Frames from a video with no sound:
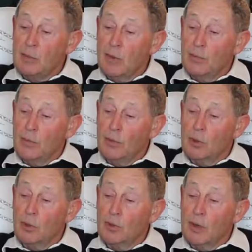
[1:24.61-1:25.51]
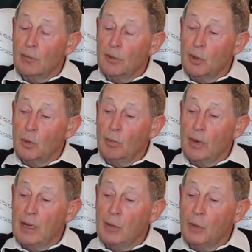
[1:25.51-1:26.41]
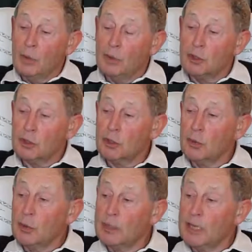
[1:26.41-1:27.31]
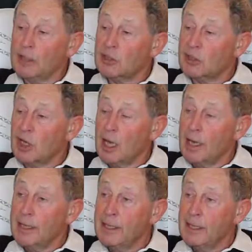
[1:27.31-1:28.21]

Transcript: when we were going around the old breakwater, just look at that sky.